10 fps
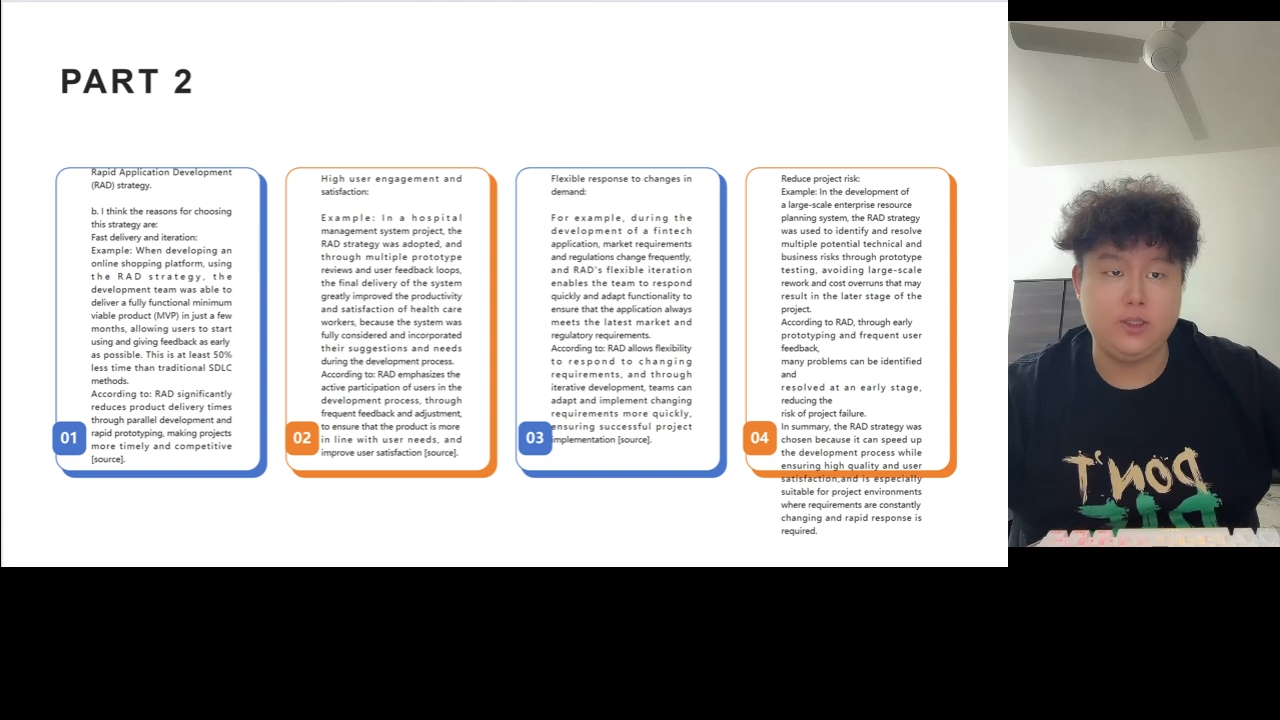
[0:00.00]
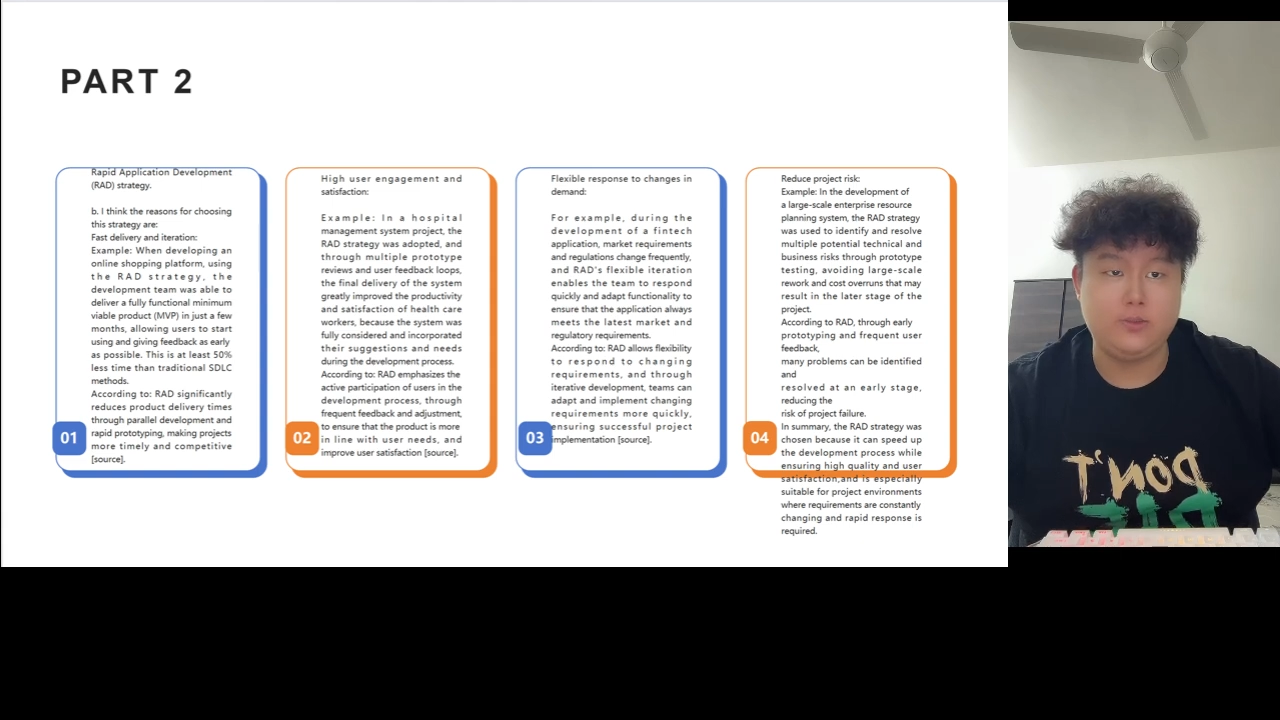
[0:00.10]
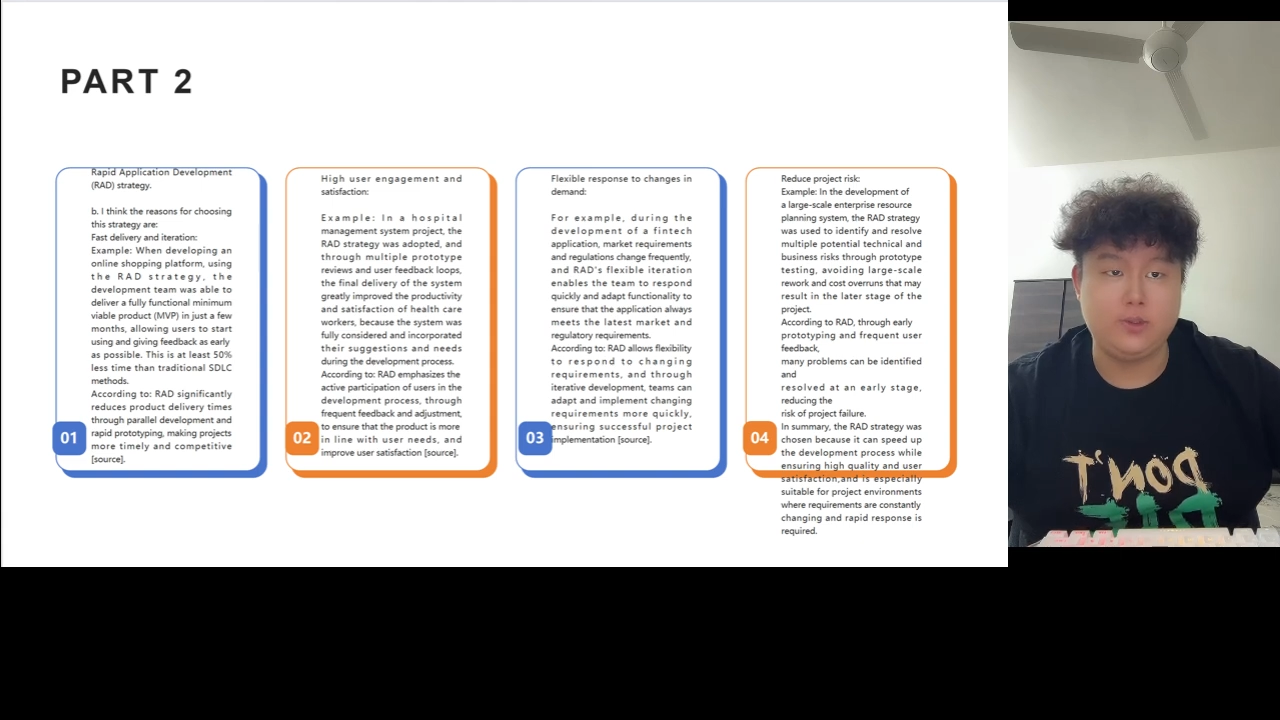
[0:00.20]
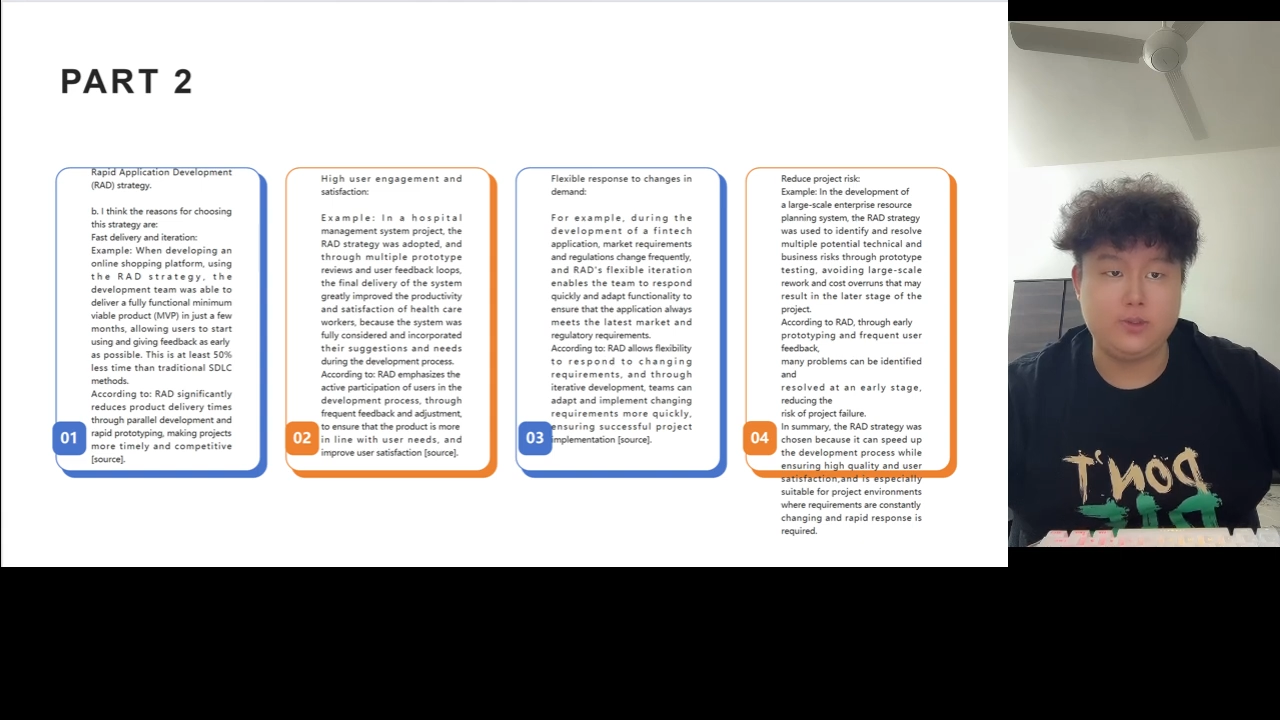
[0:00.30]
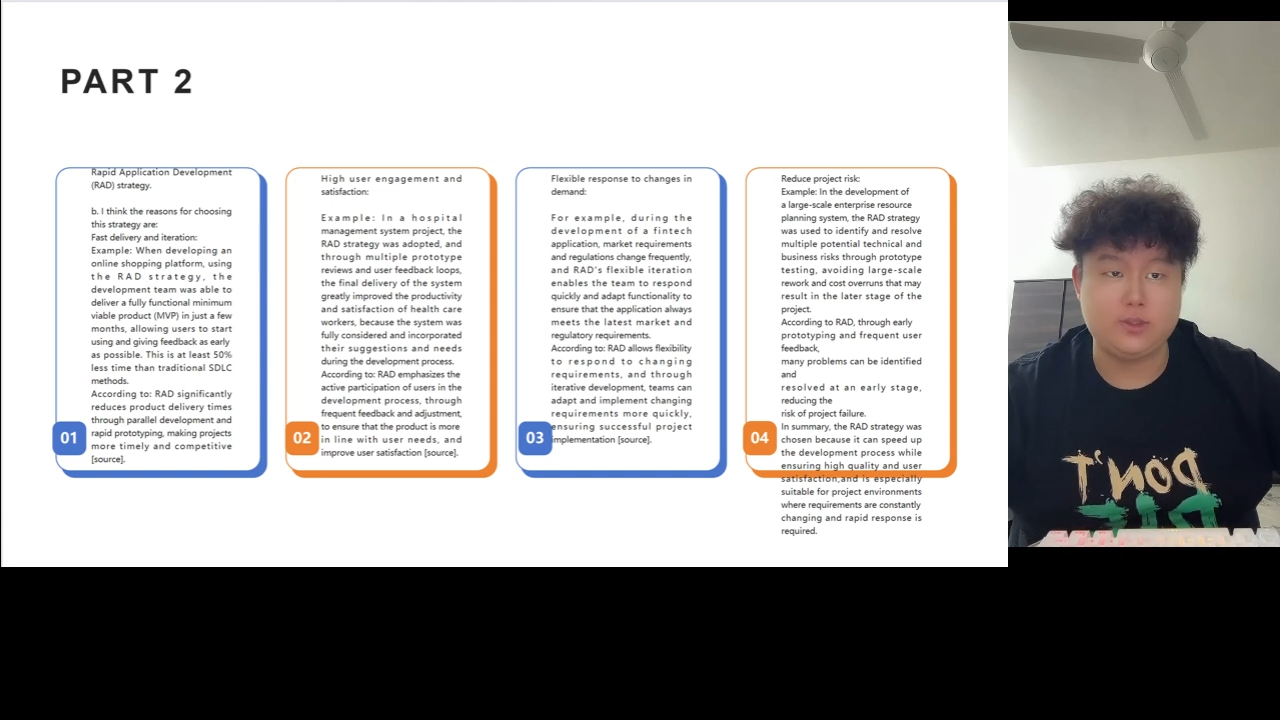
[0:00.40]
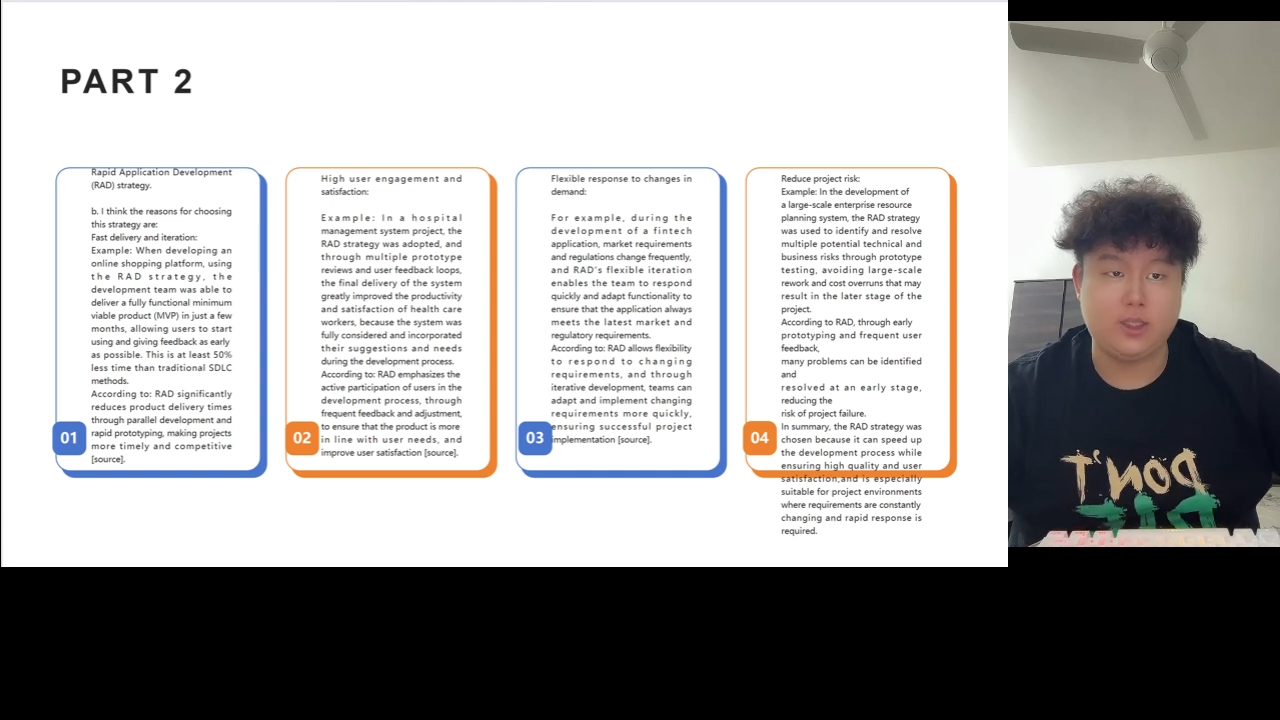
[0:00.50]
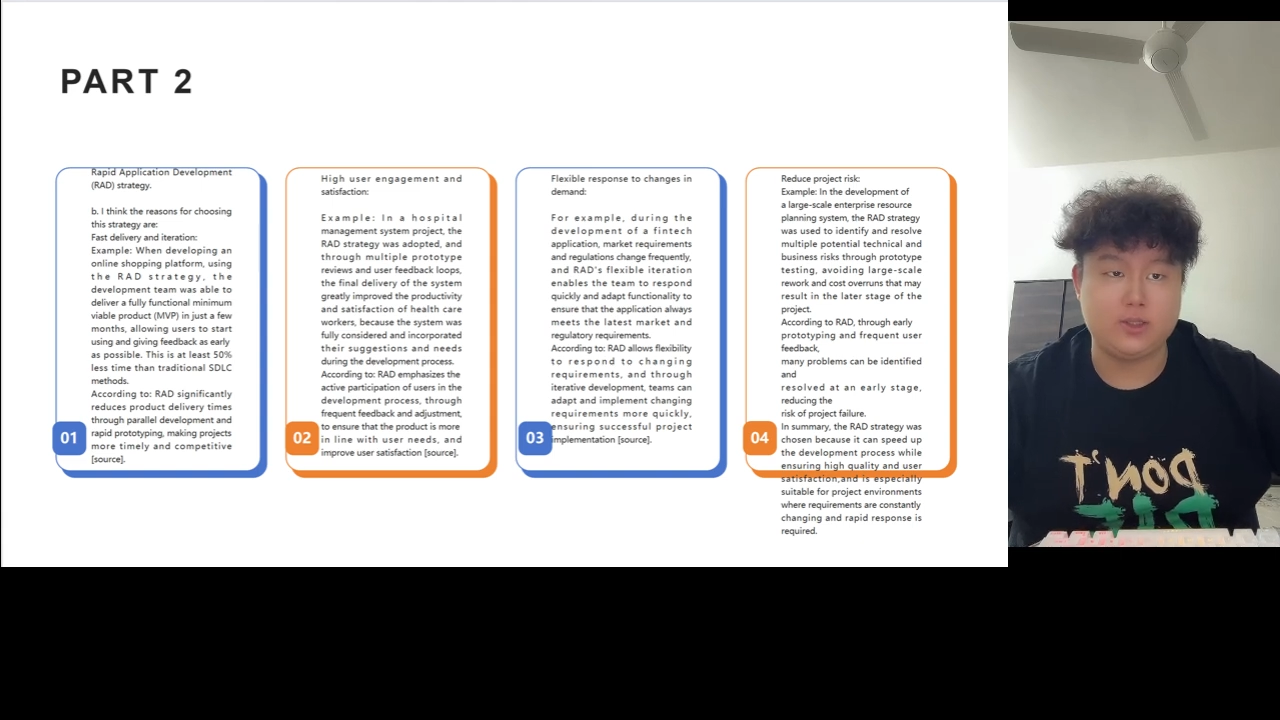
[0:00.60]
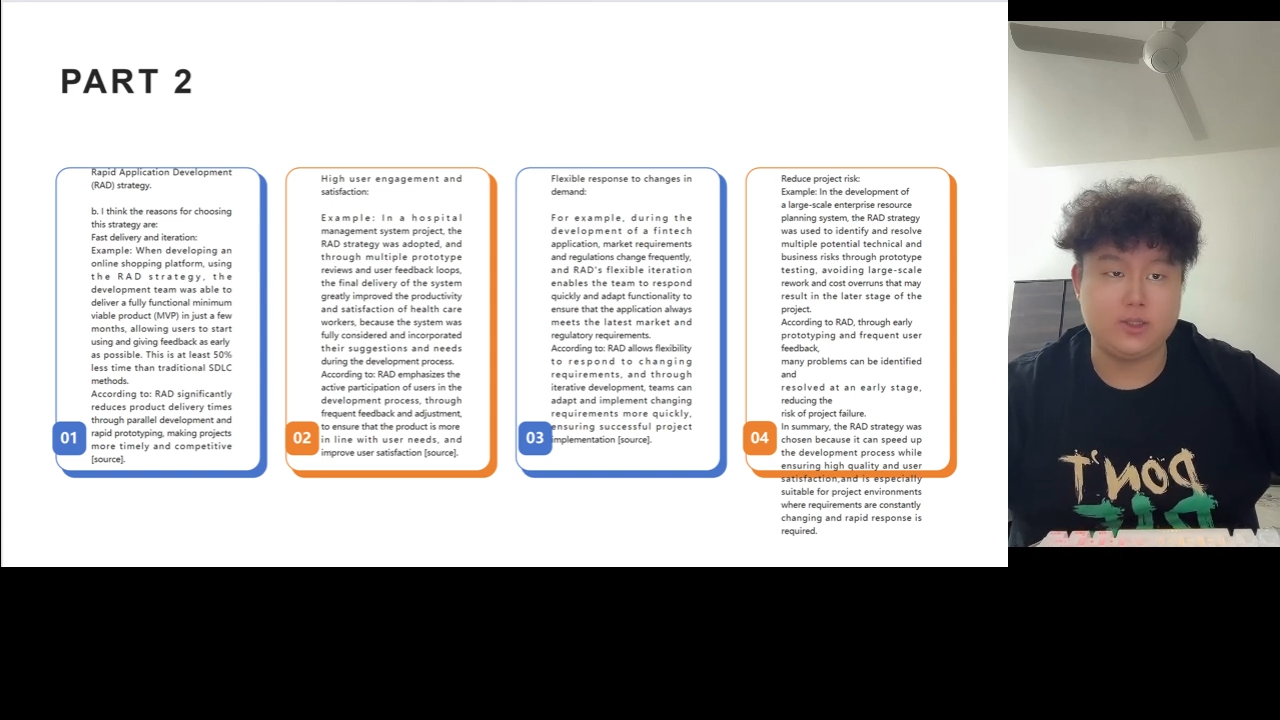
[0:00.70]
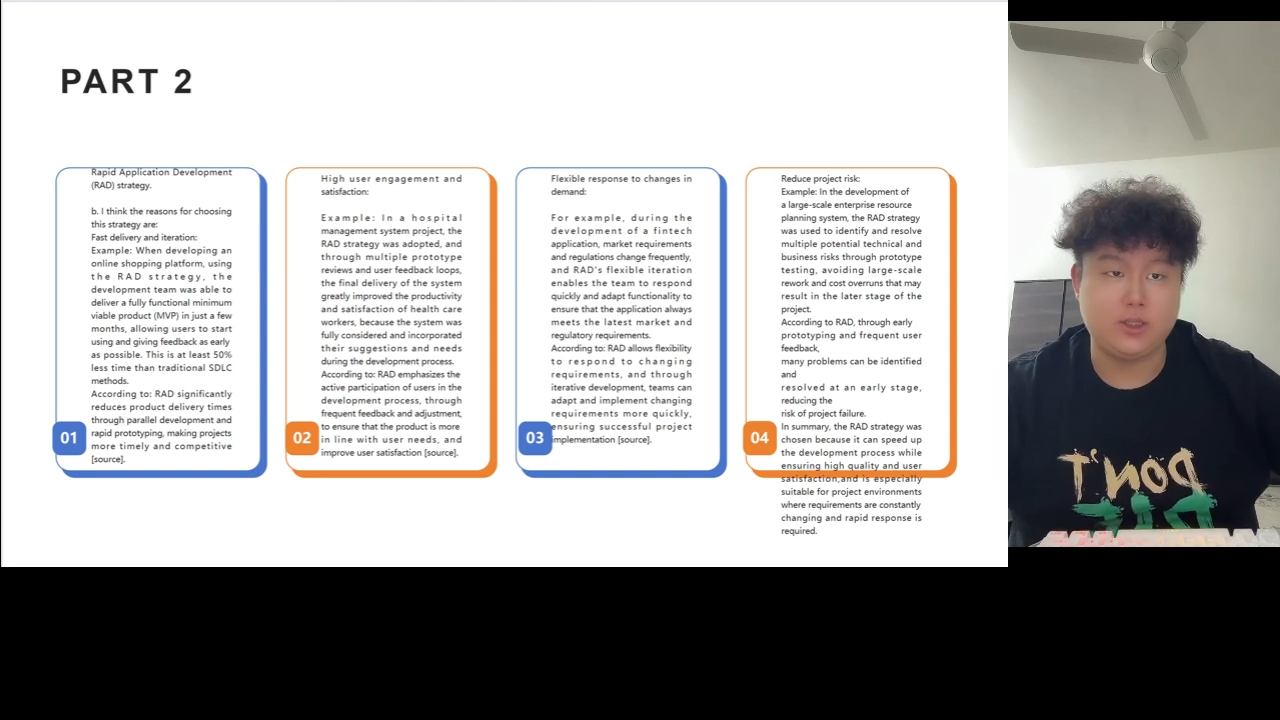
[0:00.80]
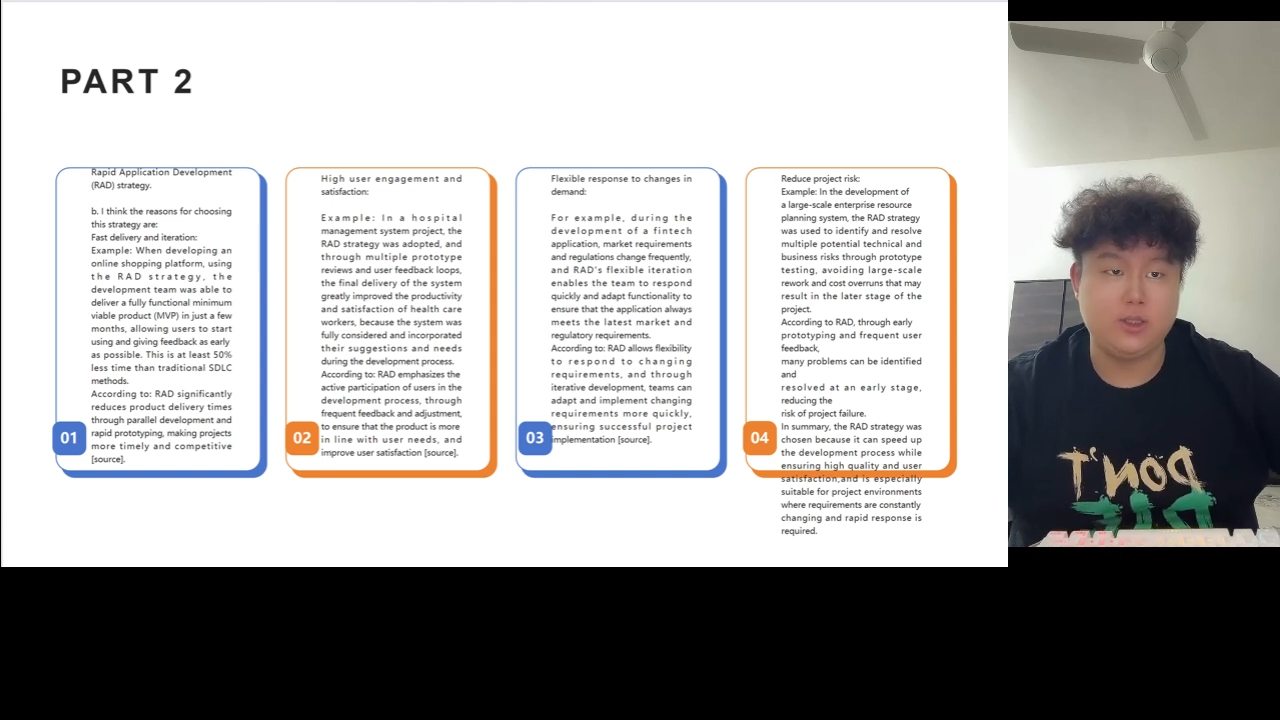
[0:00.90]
process